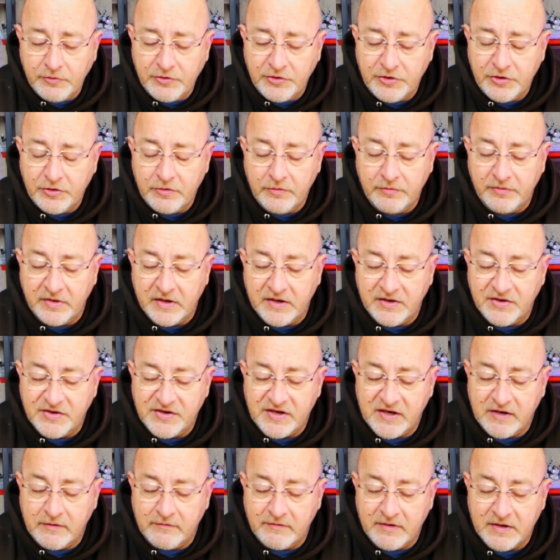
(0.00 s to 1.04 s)
the
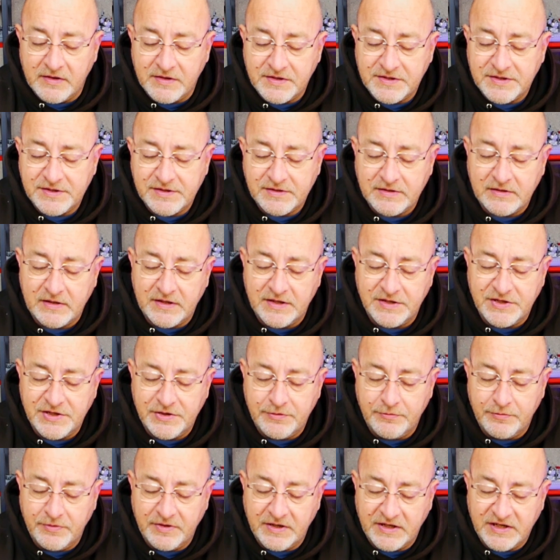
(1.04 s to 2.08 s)
interiors as
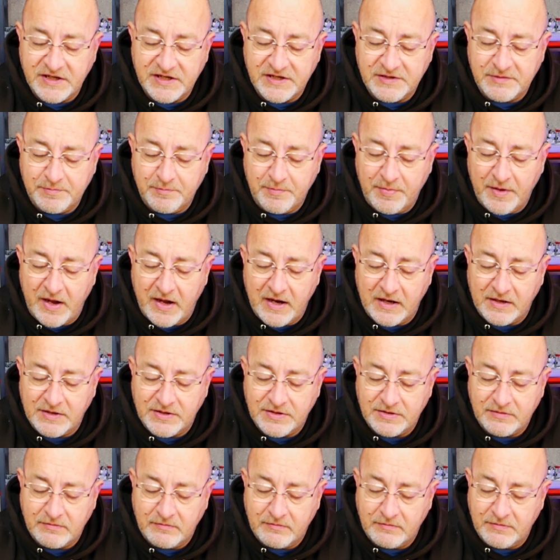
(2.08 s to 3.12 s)
you would expect,
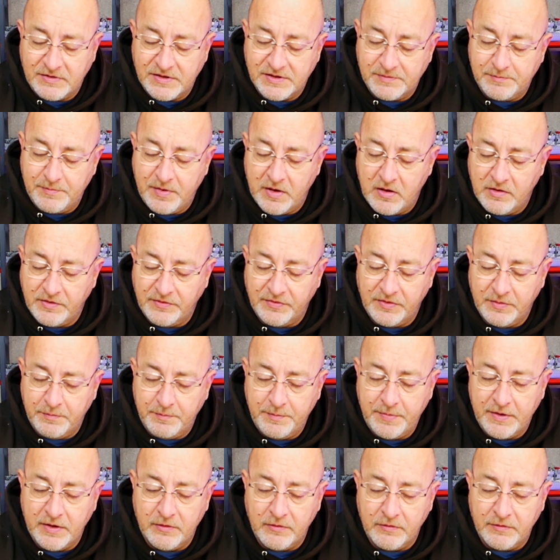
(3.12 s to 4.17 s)
part of the
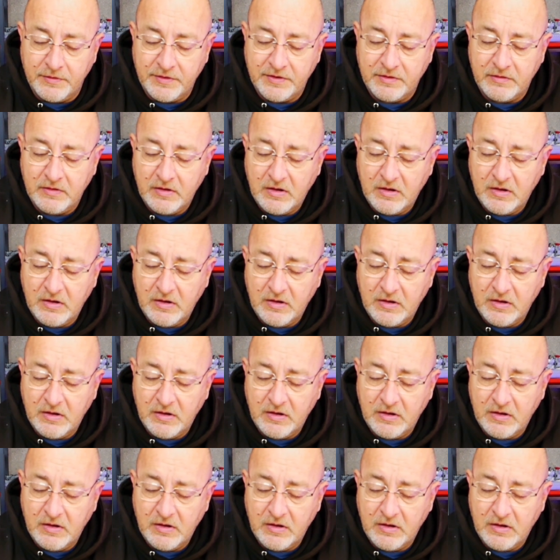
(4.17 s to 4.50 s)
build,